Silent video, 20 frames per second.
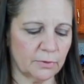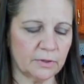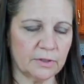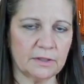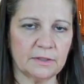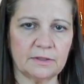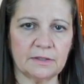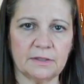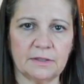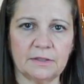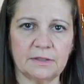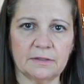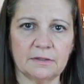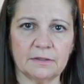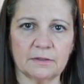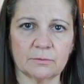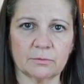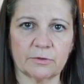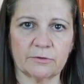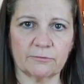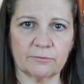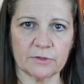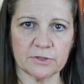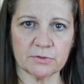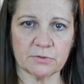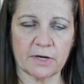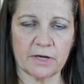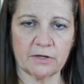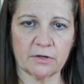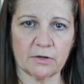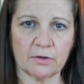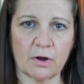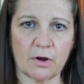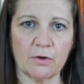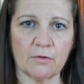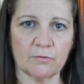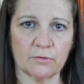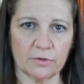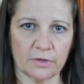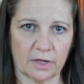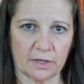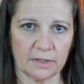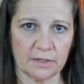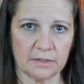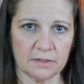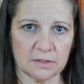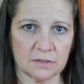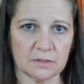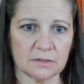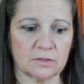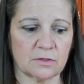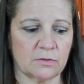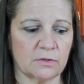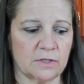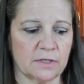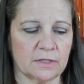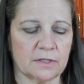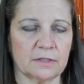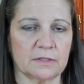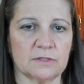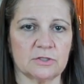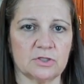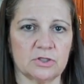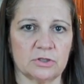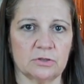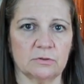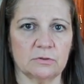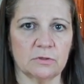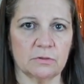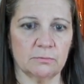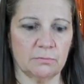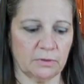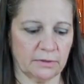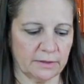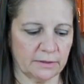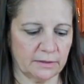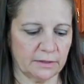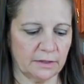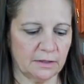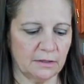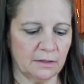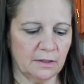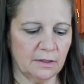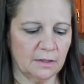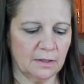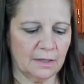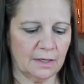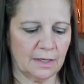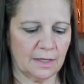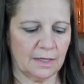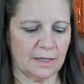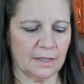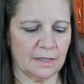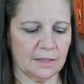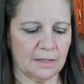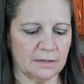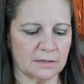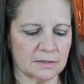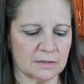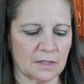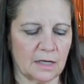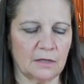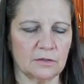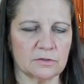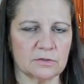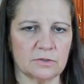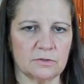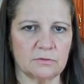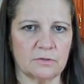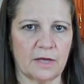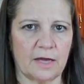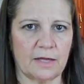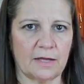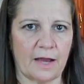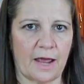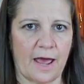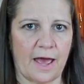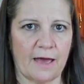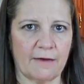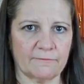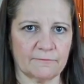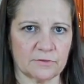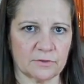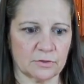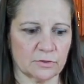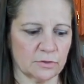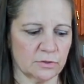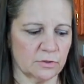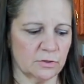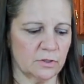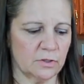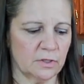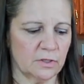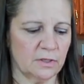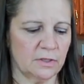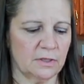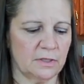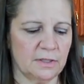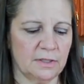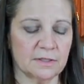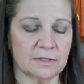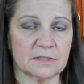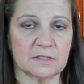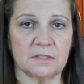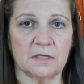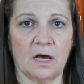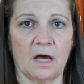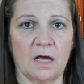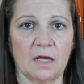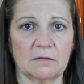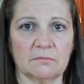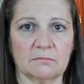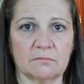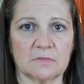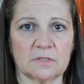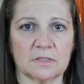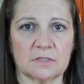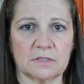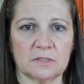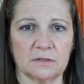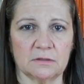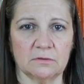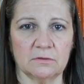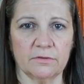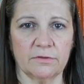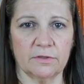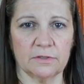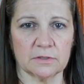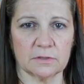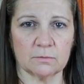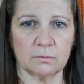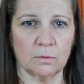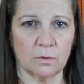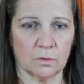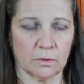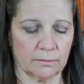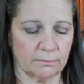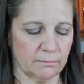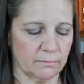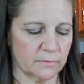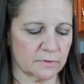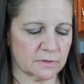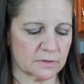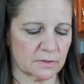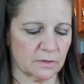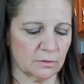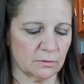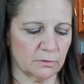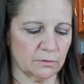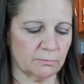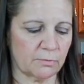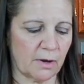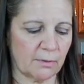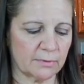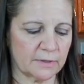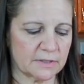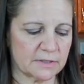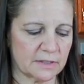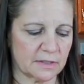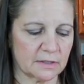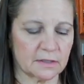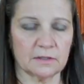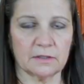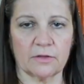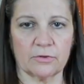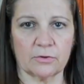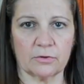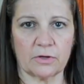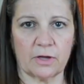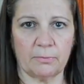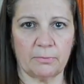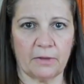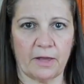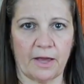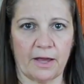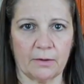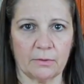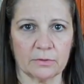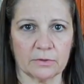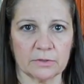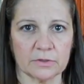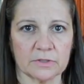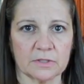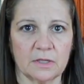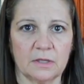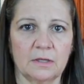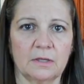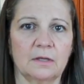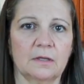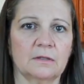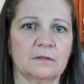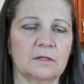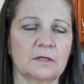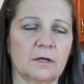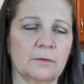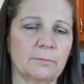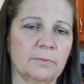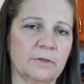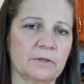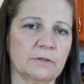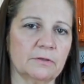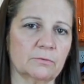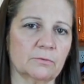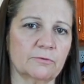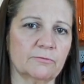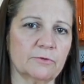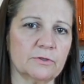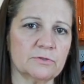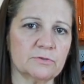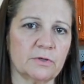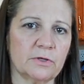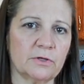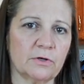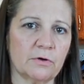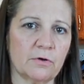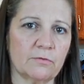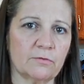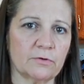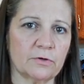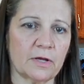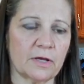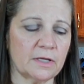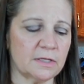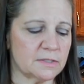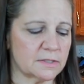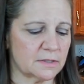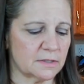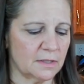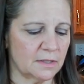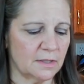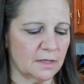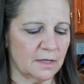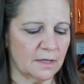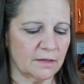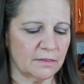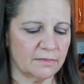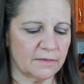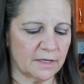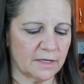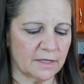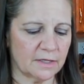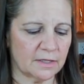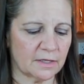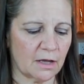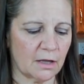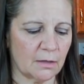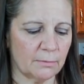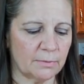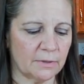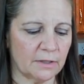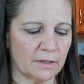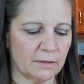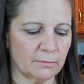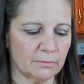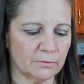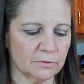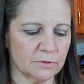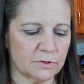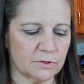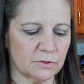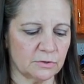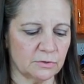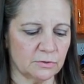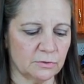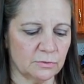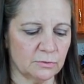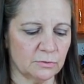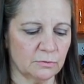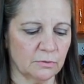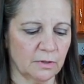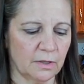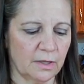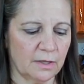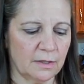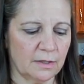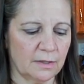put it in the refrigerator overnight so that it can chill completely, and I'll do that after it's not still this warm. So it'll probably take another couple of hours. Then I'll put it in the refrigerator overnight. Then I'll be able to